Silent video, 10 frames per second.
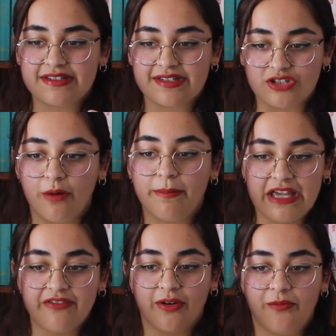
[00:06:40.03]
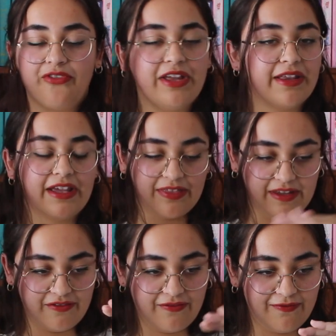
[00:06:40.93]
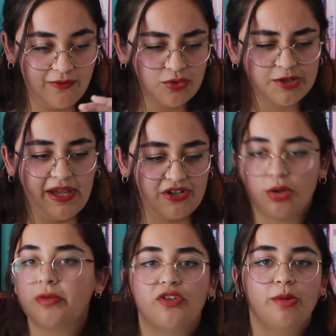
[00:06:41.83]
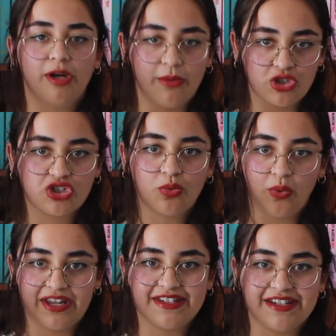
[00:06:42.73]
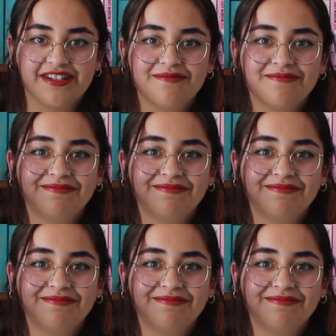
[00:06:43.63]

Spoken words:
stop me from feeling the full spectrum of human emotion when it did.